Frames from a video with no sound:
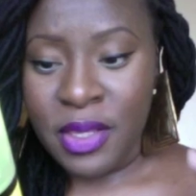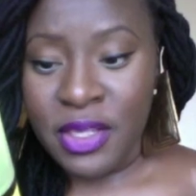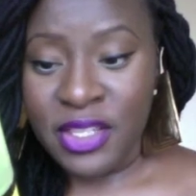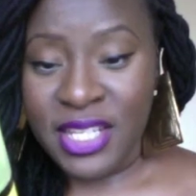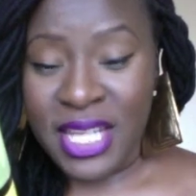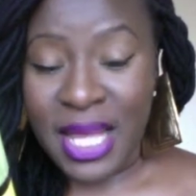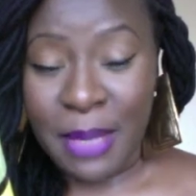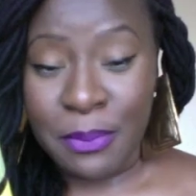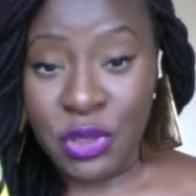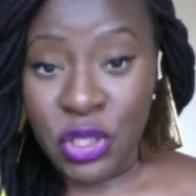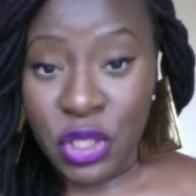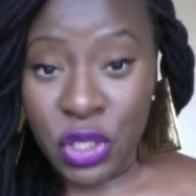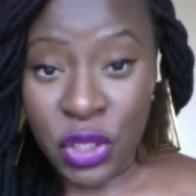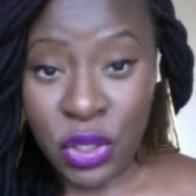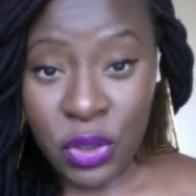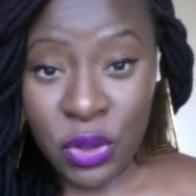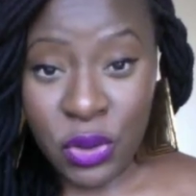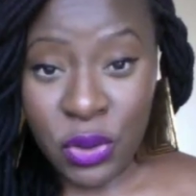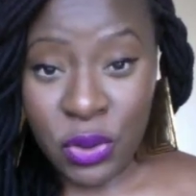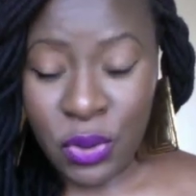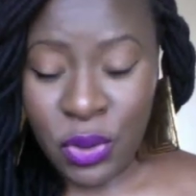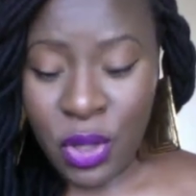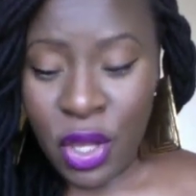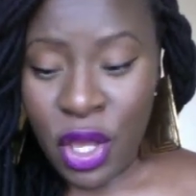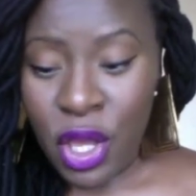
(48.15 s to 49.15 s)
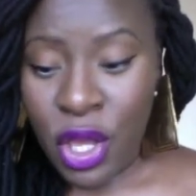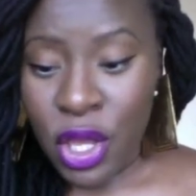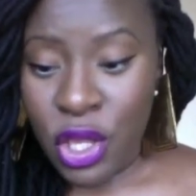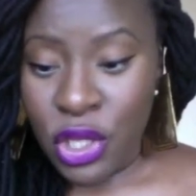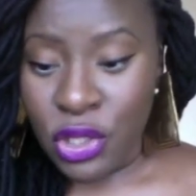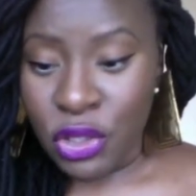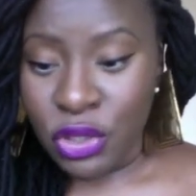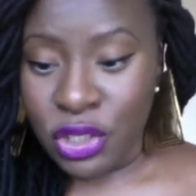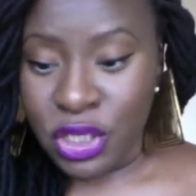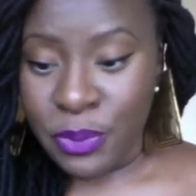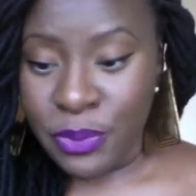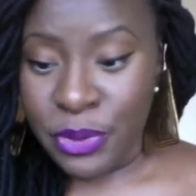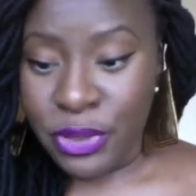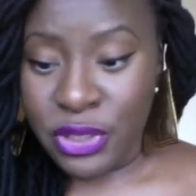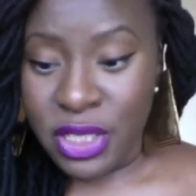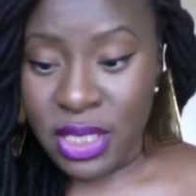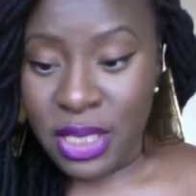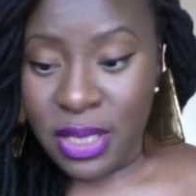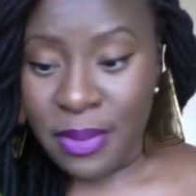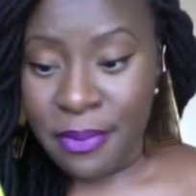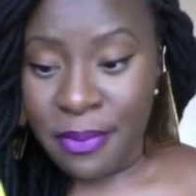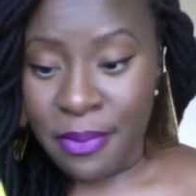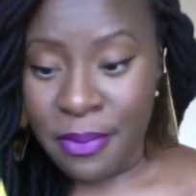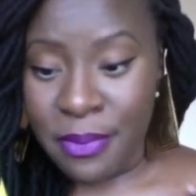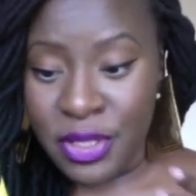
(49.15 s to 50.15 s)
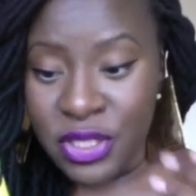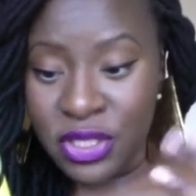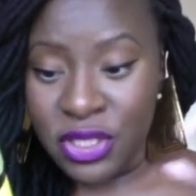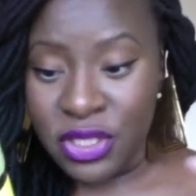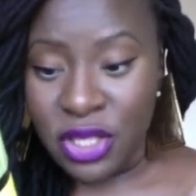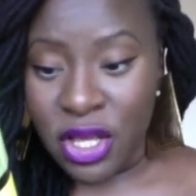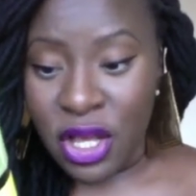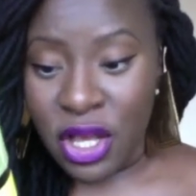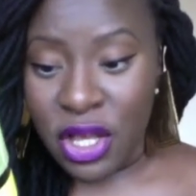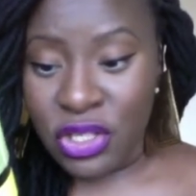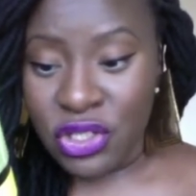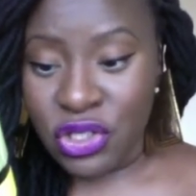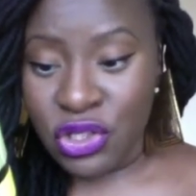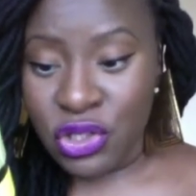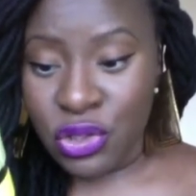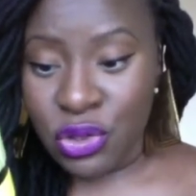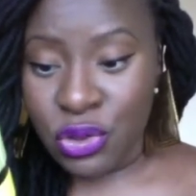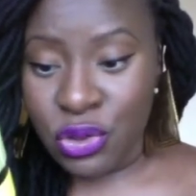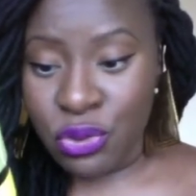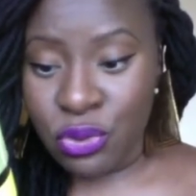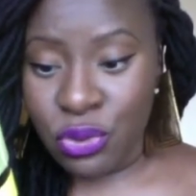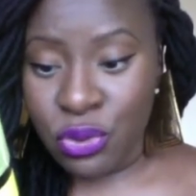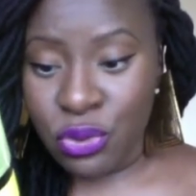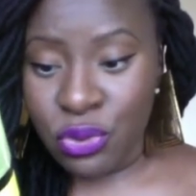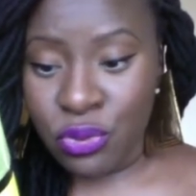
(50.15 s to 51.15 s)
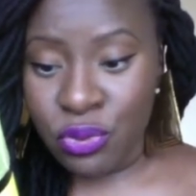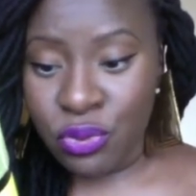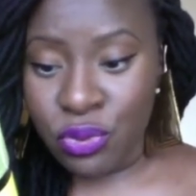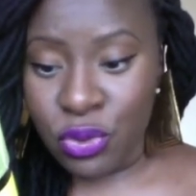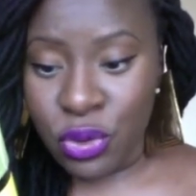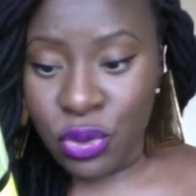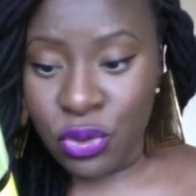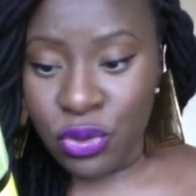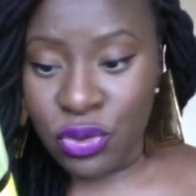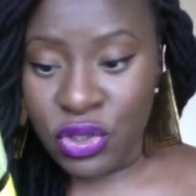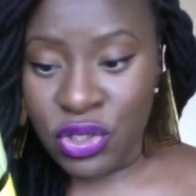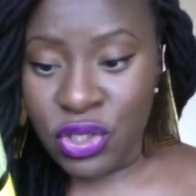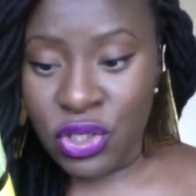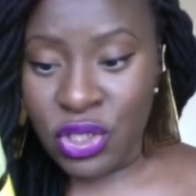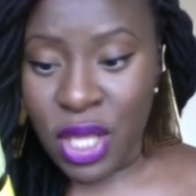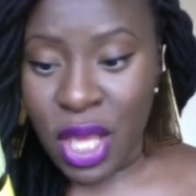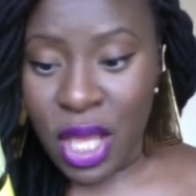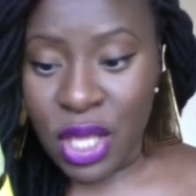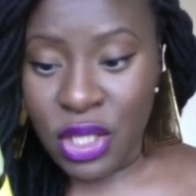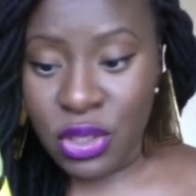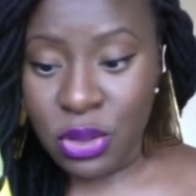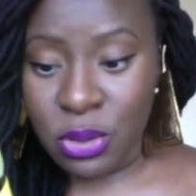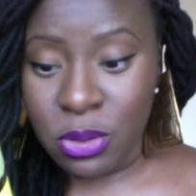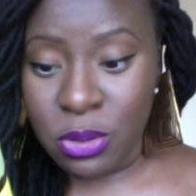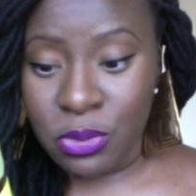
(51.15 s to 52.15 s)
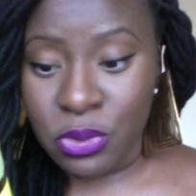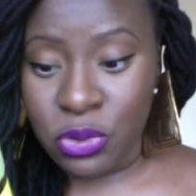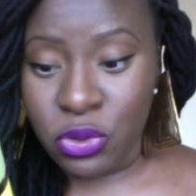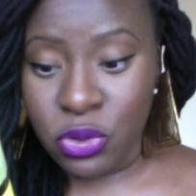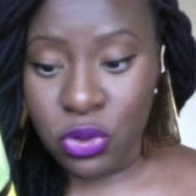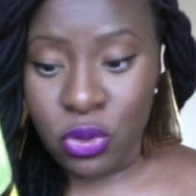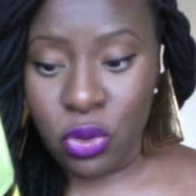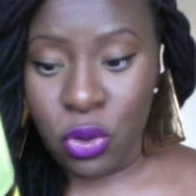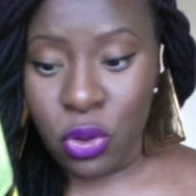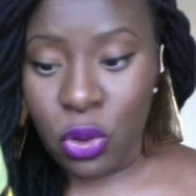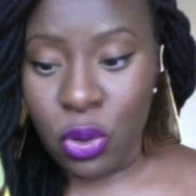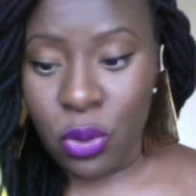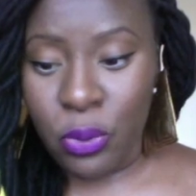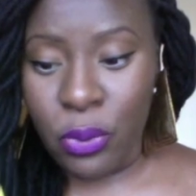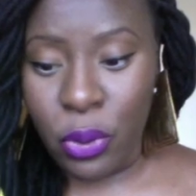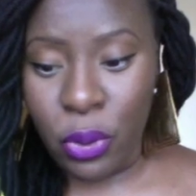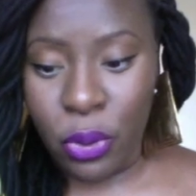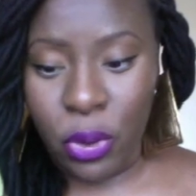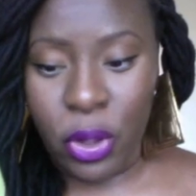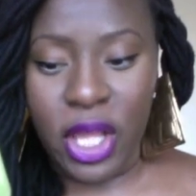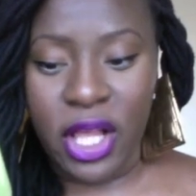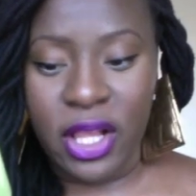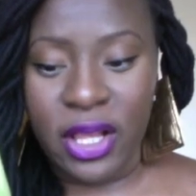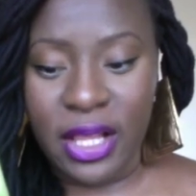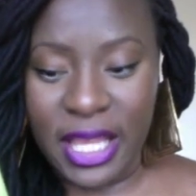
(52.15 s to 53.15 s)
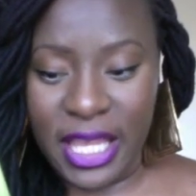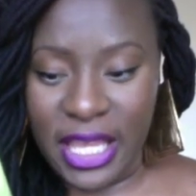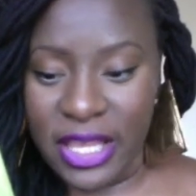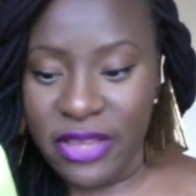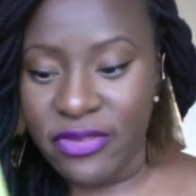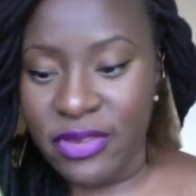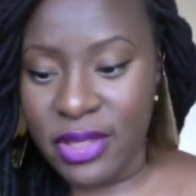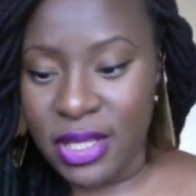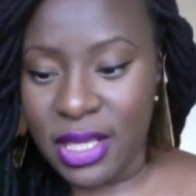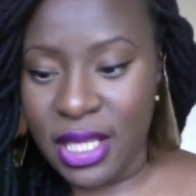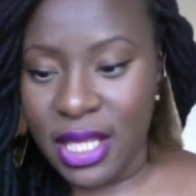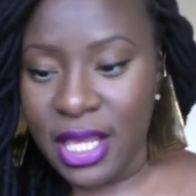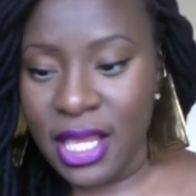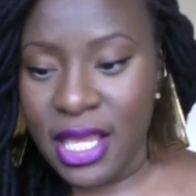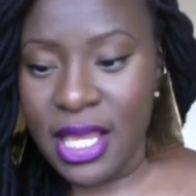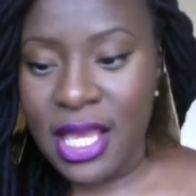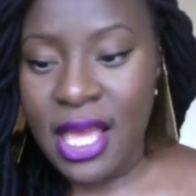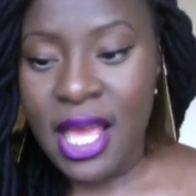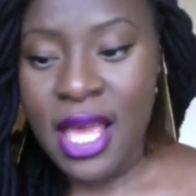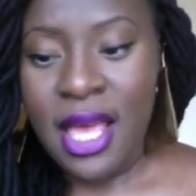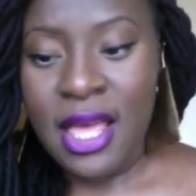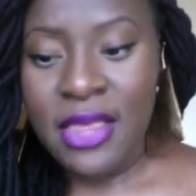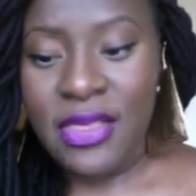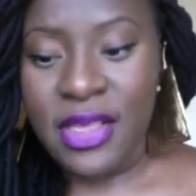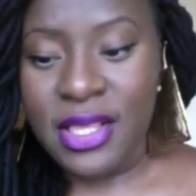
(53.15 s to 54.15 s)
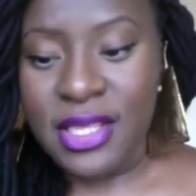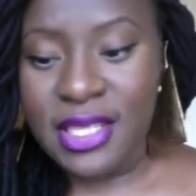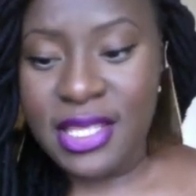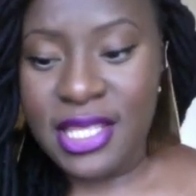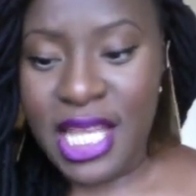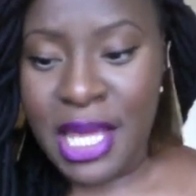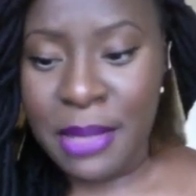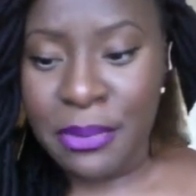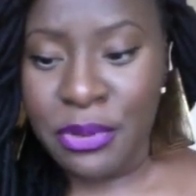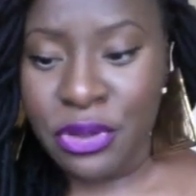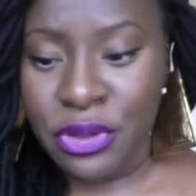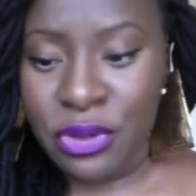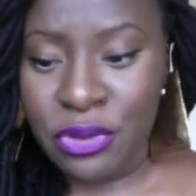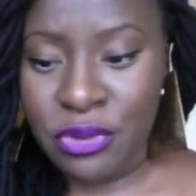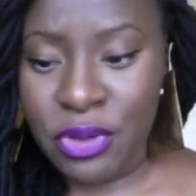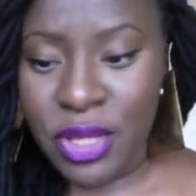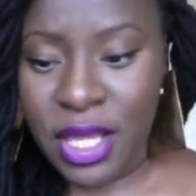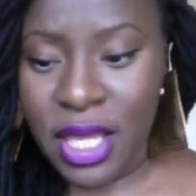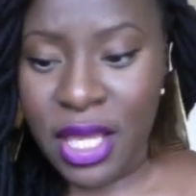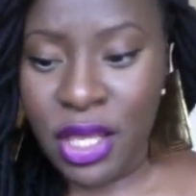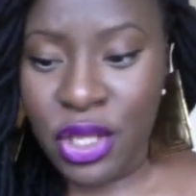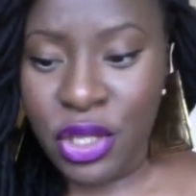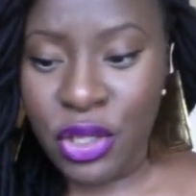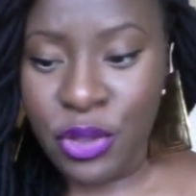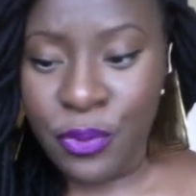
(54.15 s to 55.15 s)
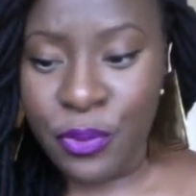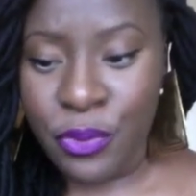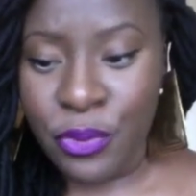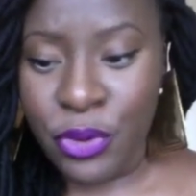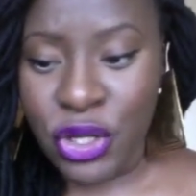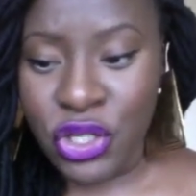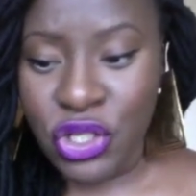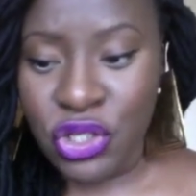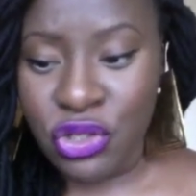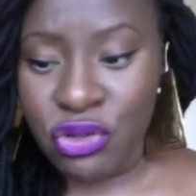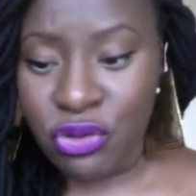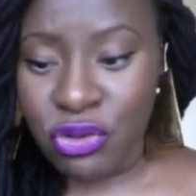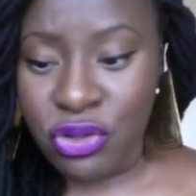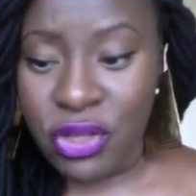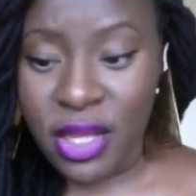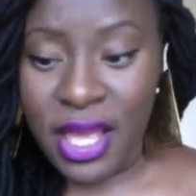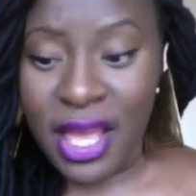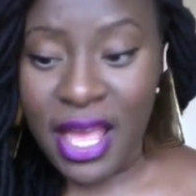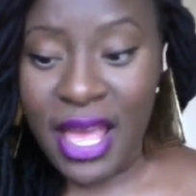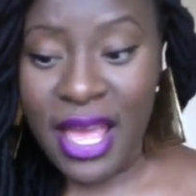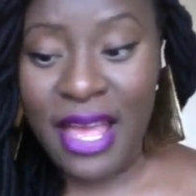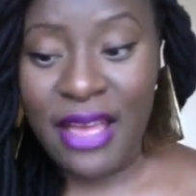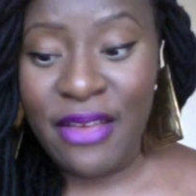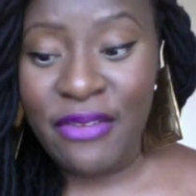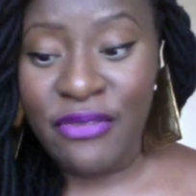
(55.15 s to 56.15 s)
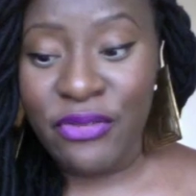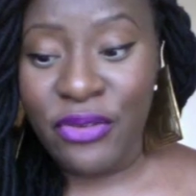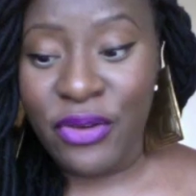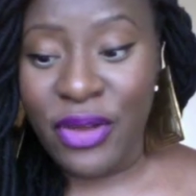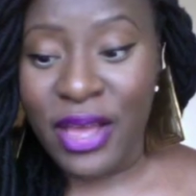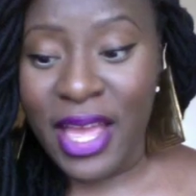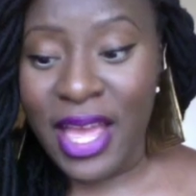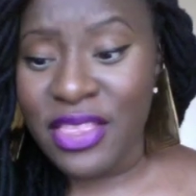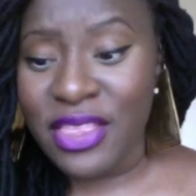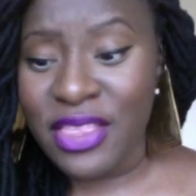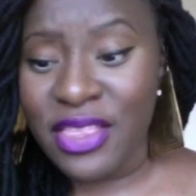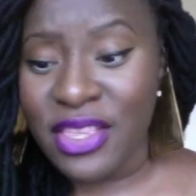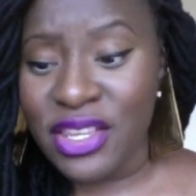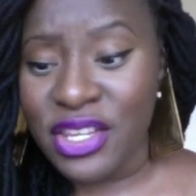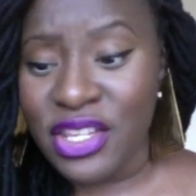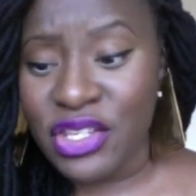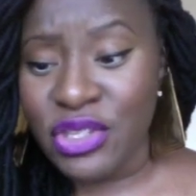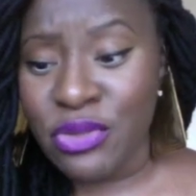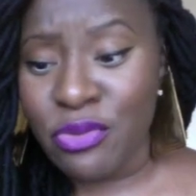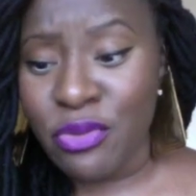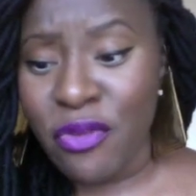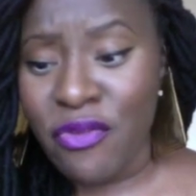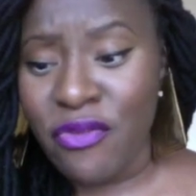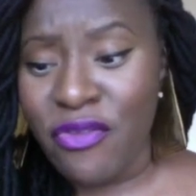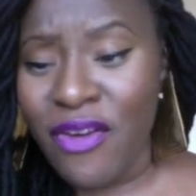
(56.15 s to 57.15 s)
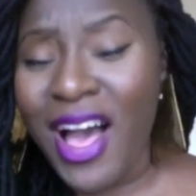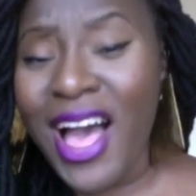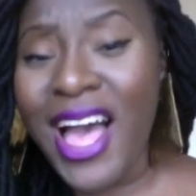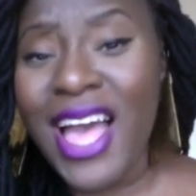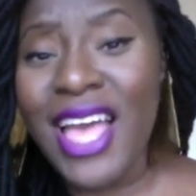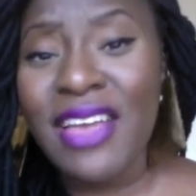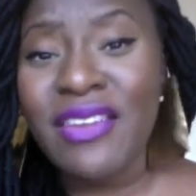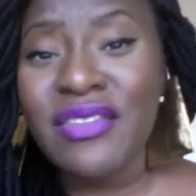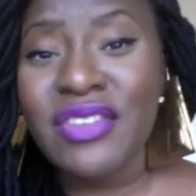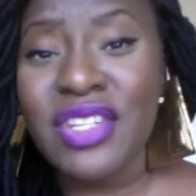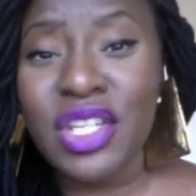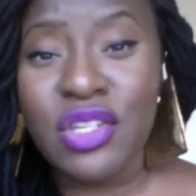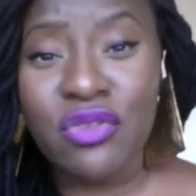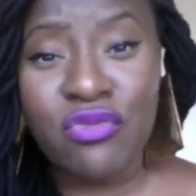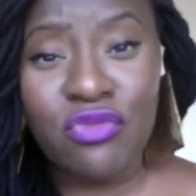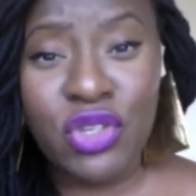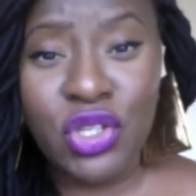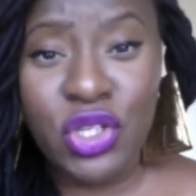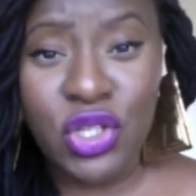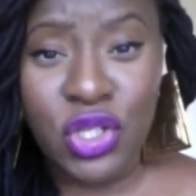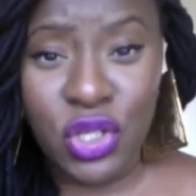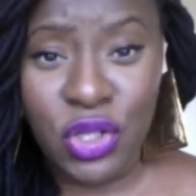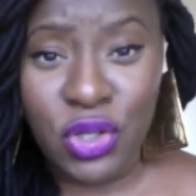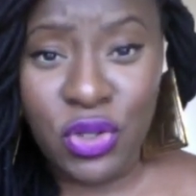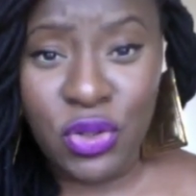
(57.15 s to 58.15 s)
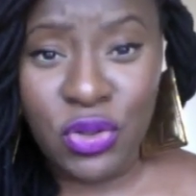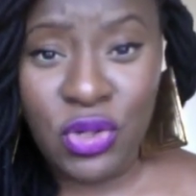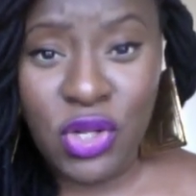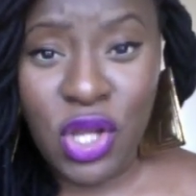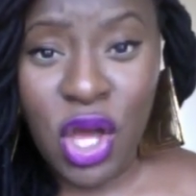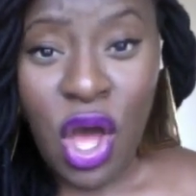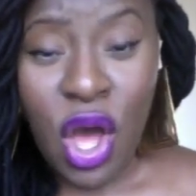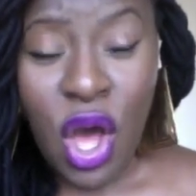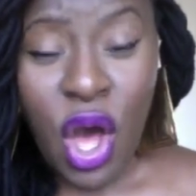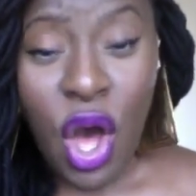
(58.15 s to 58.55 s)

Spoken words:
Step 2, you're supposed to massage through roots to absorb oil evenly. Then step 3, you brush through the hair for hair that is revived and renewed.